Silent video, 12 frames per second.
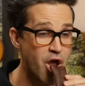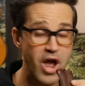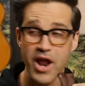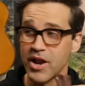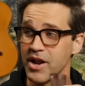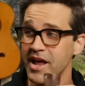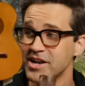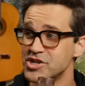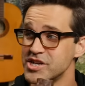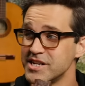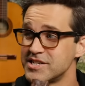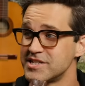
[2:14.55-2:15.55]
you kind of look like
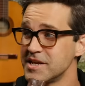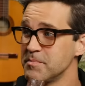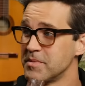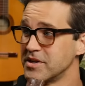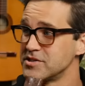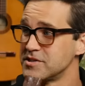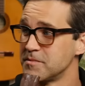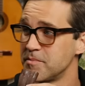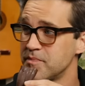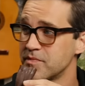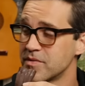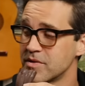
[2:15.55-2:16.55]
Gene Simmons,
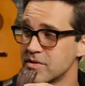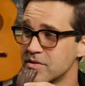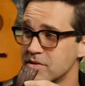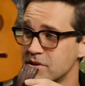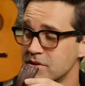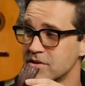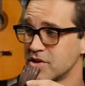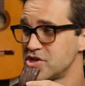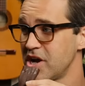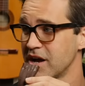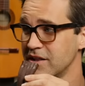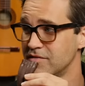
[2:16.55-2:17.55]
the
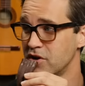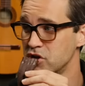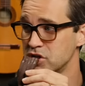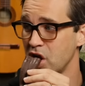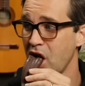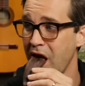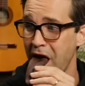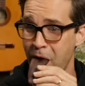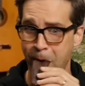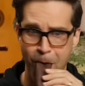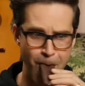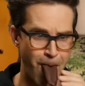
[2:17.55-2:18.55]
chocolate version.
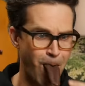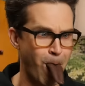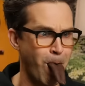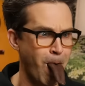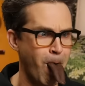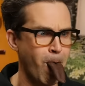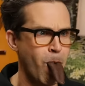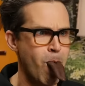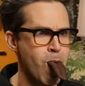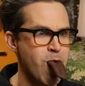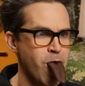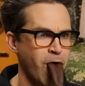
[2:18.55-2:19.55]
With a maybe with
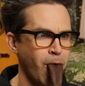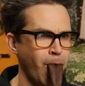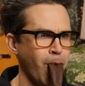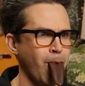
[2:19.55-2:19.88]
a like,